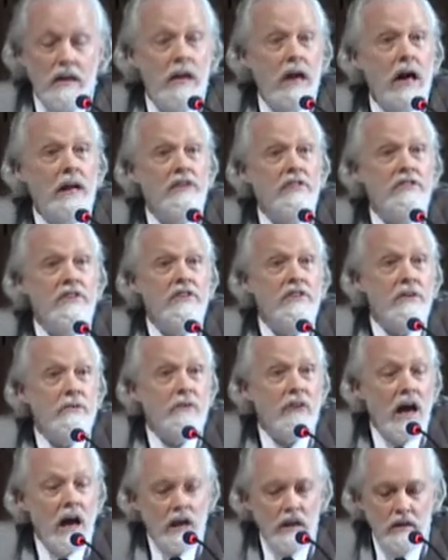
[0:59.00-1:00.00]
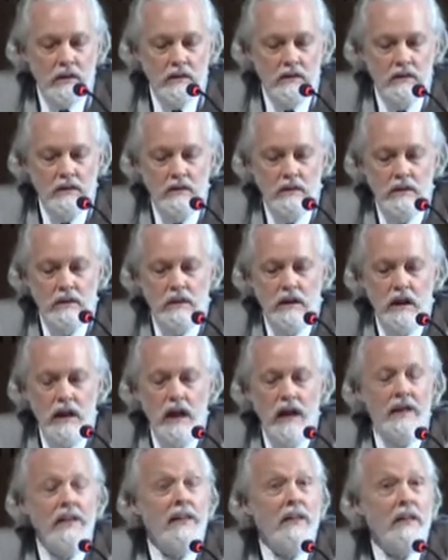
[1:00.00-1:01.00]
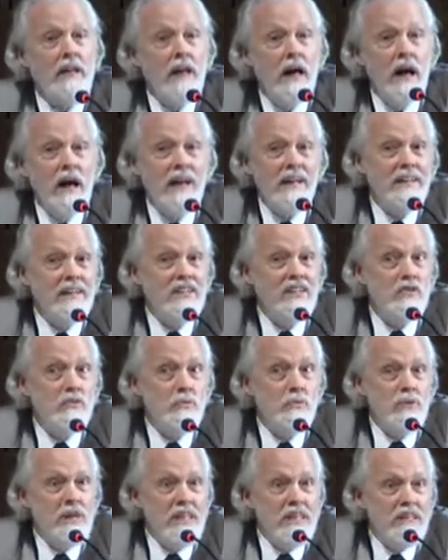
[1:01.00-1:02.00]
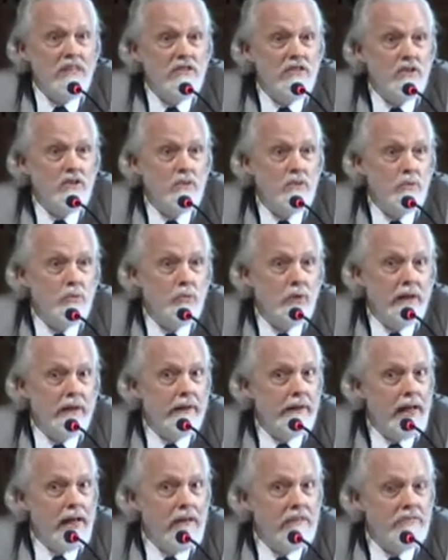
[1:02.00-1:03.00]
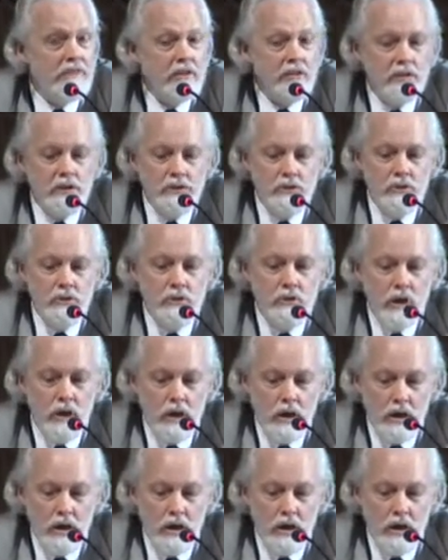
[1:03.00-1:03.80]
God is in the rock, and God is with you wherever you